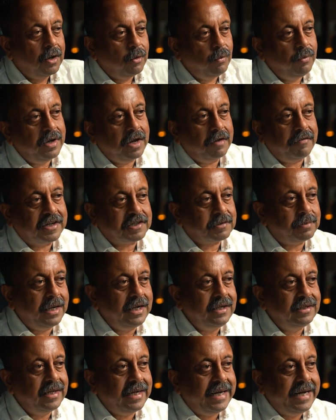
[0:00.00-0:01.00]
We have
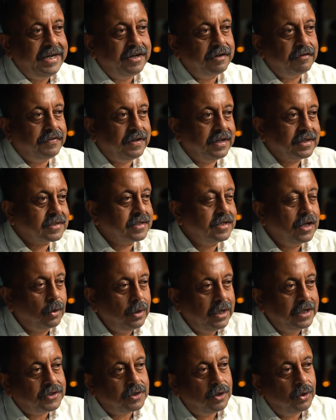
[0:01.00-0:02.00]
explained the interface. Now
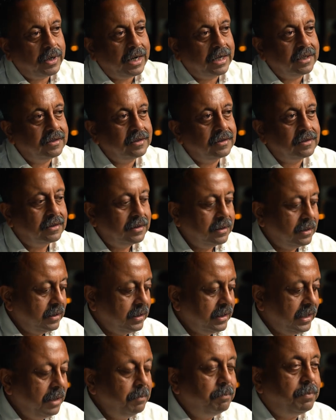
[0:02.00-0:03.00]
let's look at the
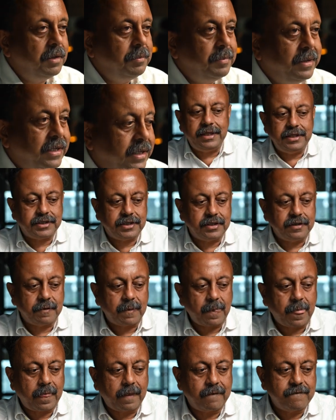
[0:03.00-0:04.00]
implementation.
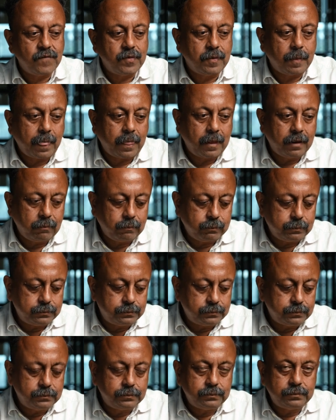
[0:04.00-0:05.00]

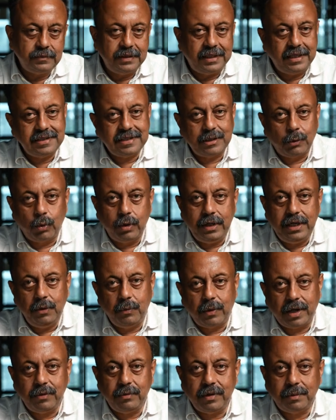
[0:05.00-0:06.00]
There is only
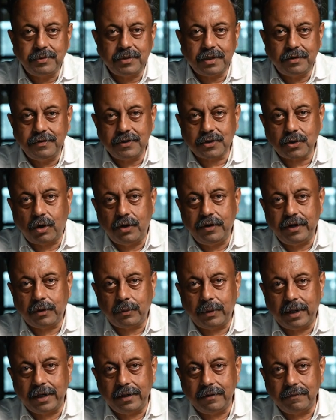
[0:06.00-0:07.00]
one web service call
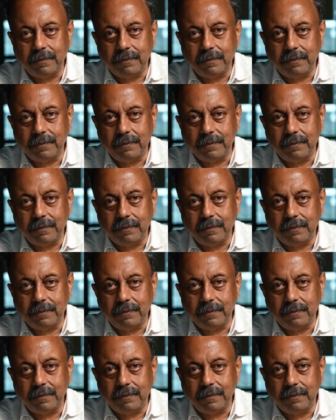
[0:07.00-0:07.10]
required.